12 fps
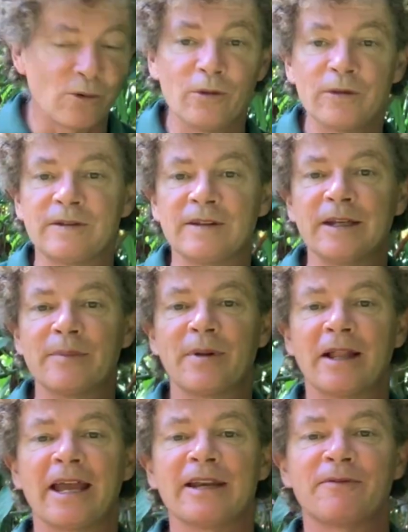the dinner
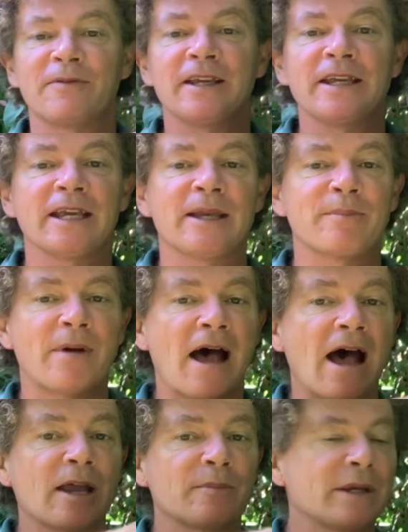plate fig in
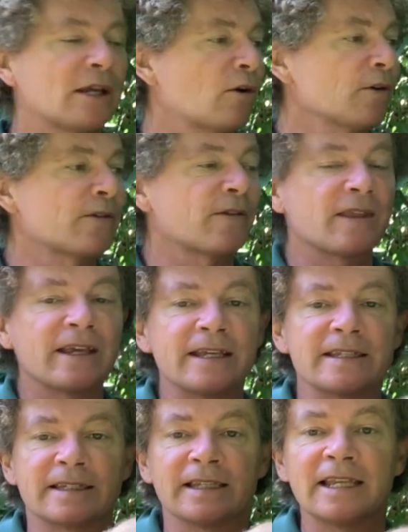part because
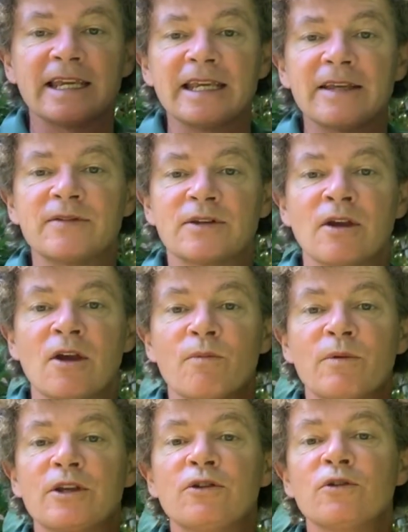these leaves
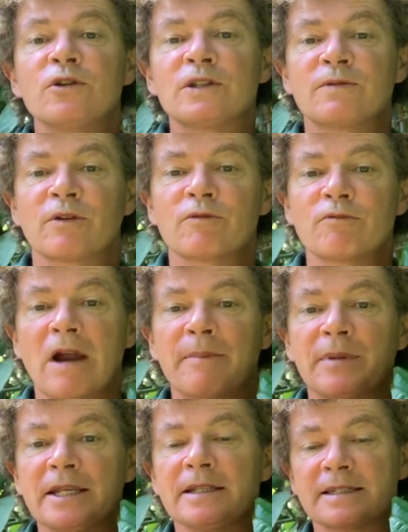were used for
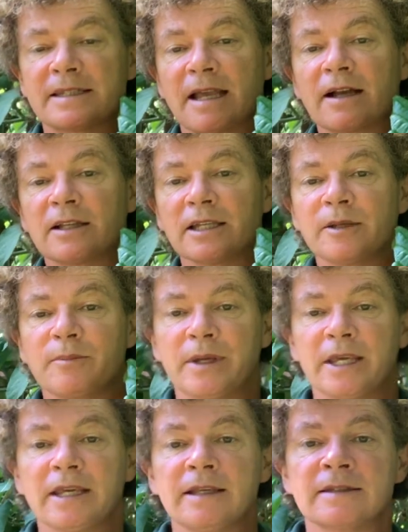wrapping suckling
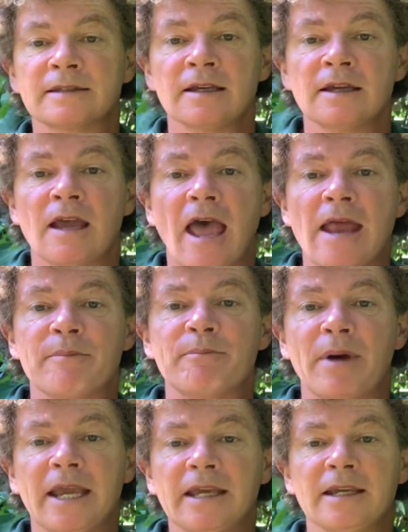pigs and
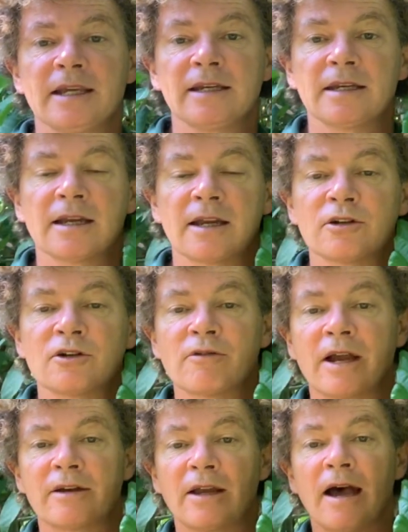baking in
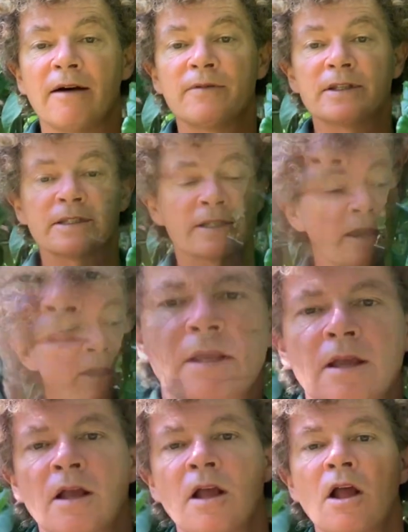underground ovens
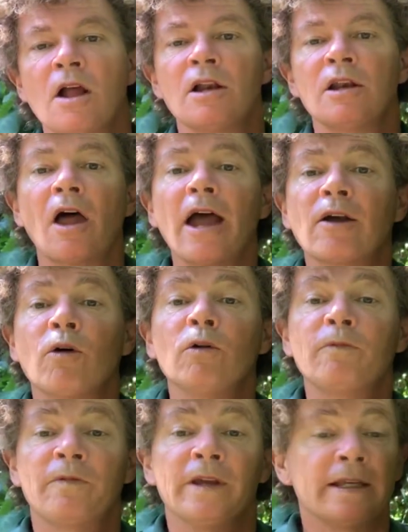like
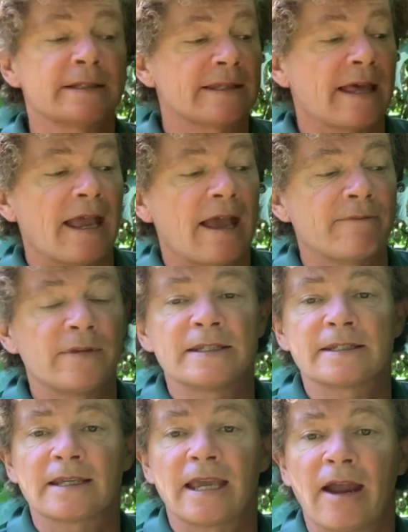all figs, they have
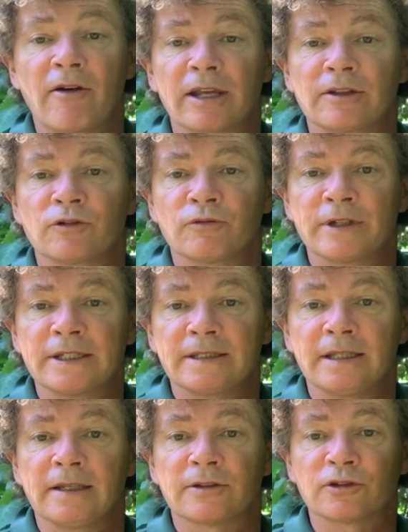this
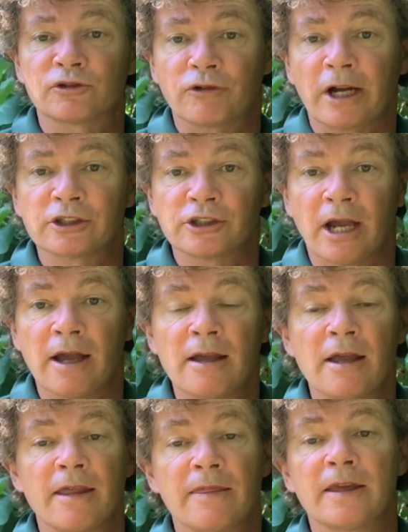characteristic structure
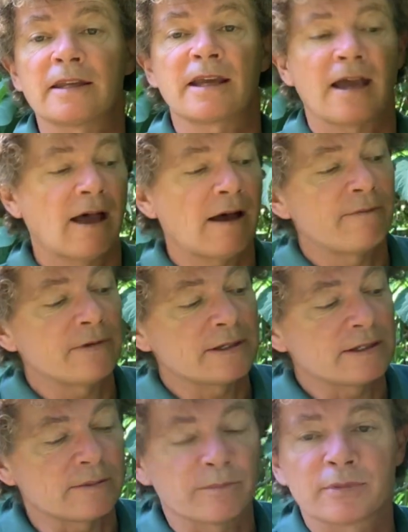that
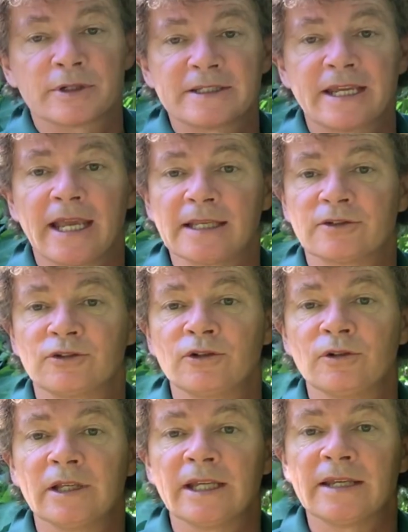covers and protects
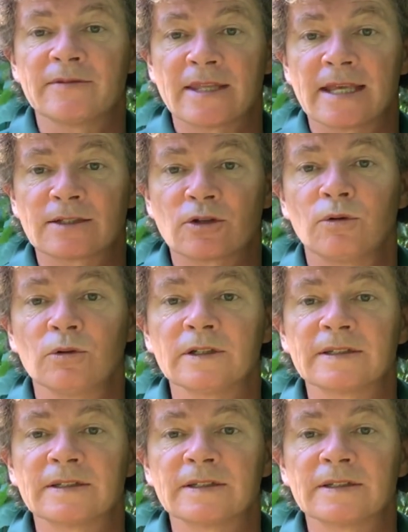new leaves. That's called a